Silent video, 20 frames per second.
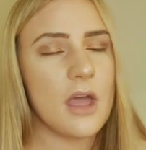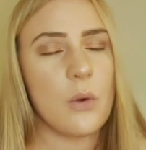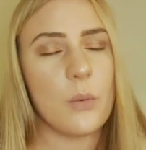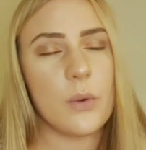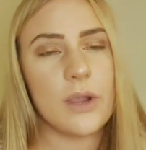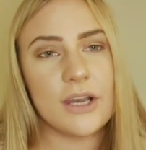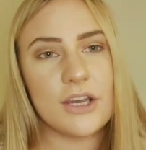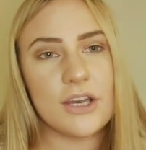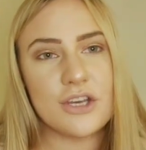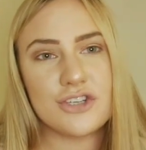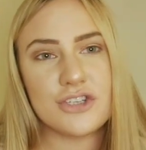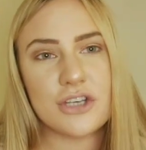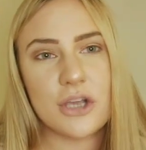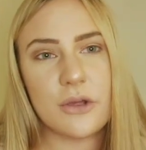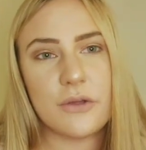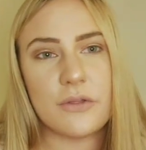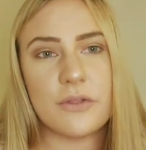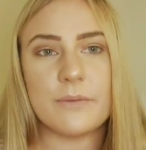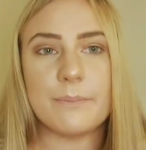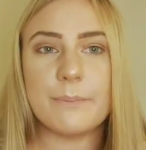I'll quickly
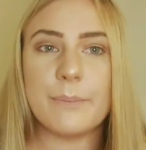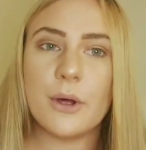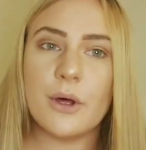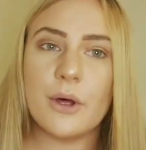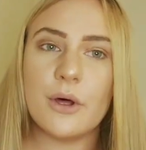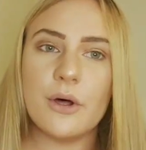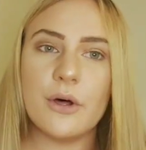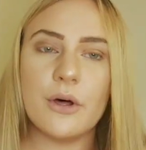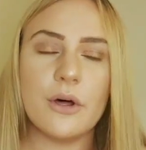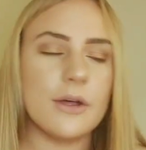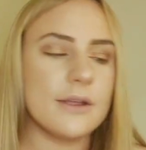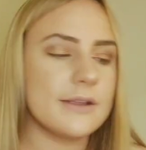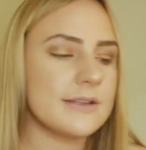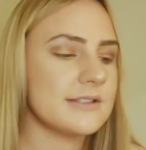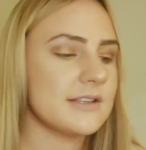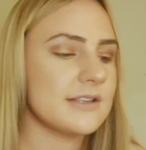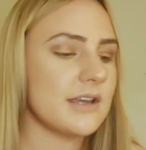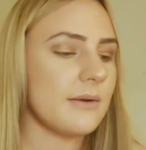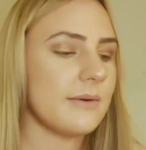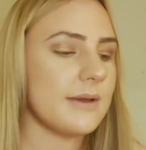show you the pot.
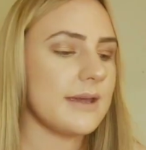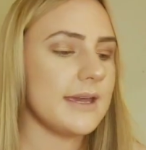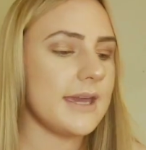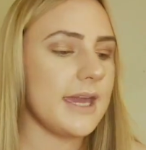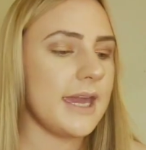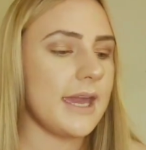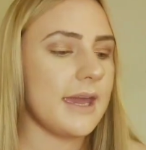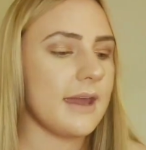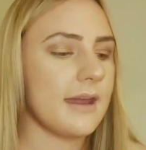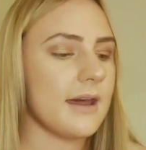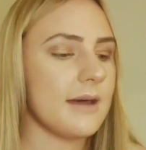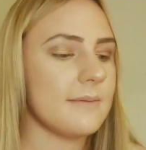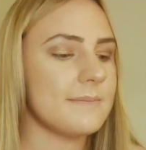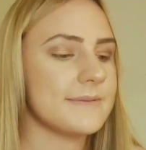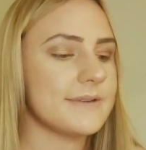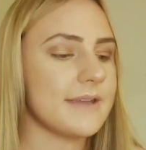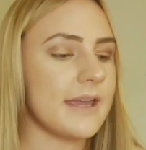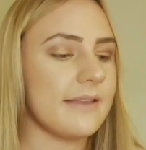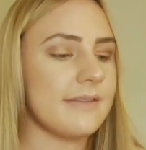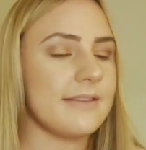So it
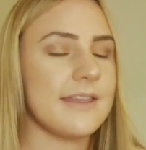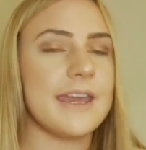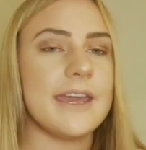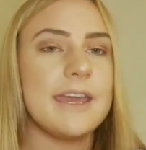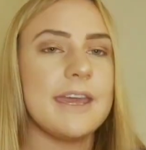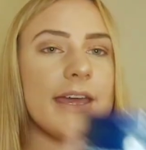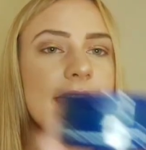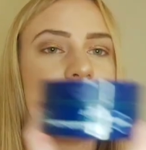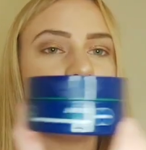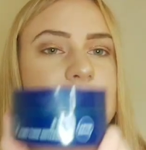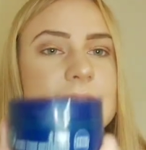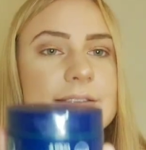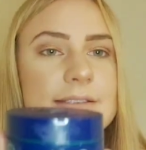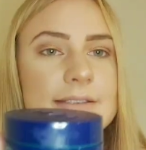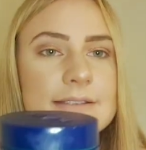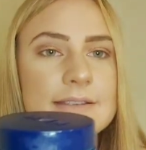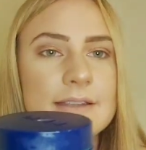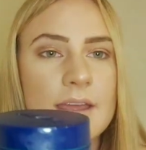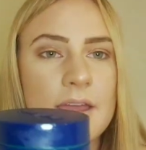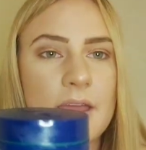comes like
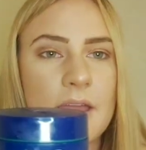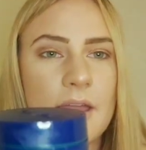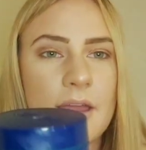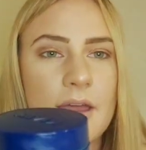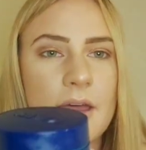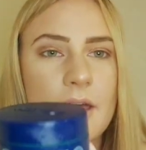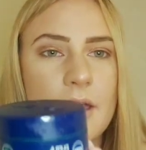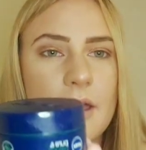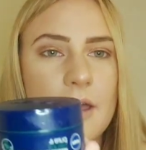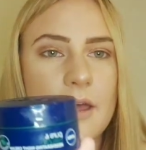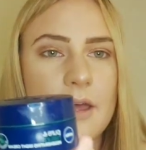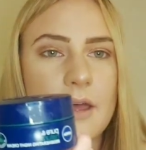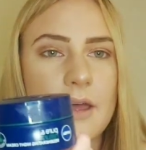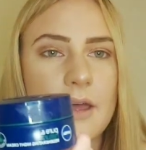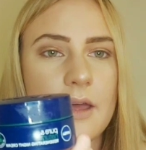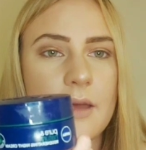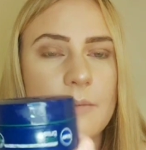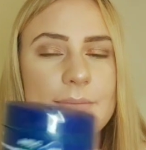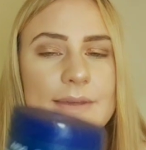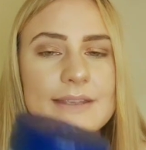this.
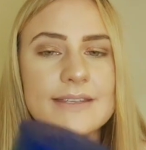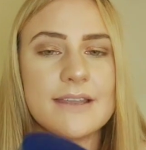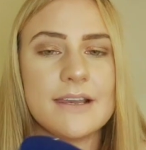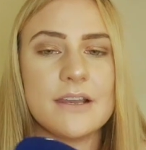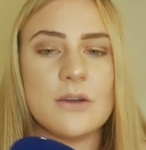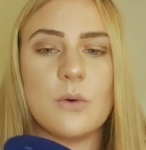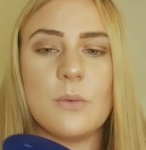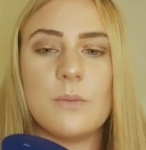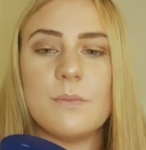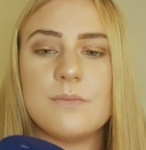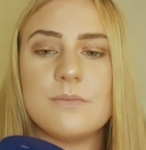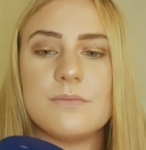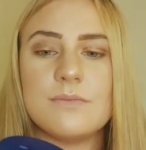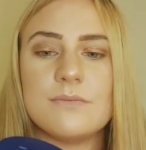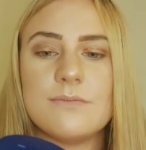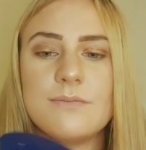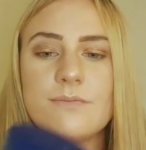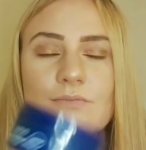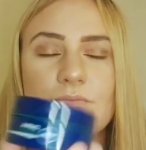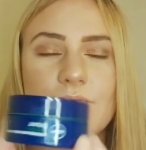It's a little
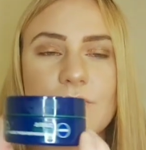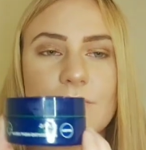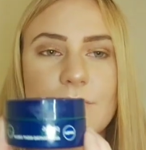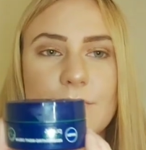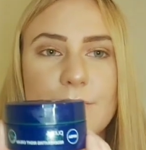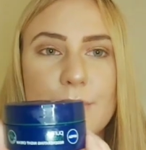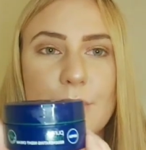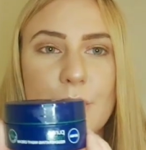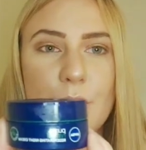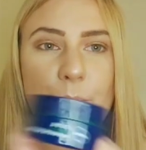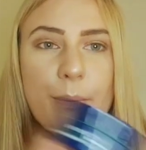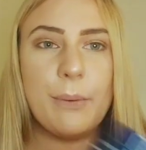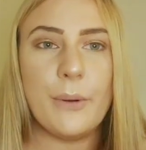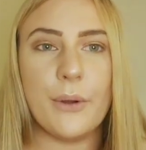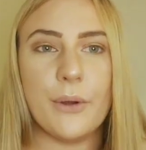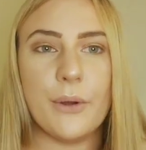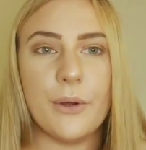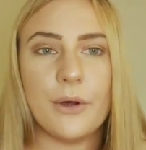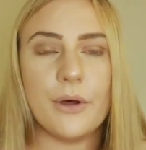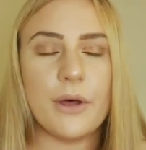blue
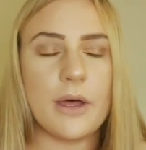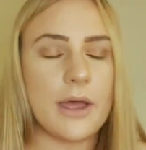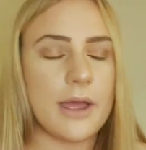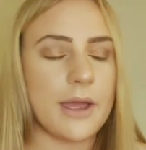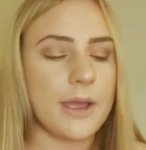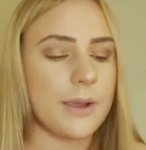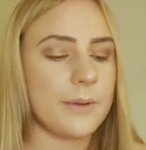pot.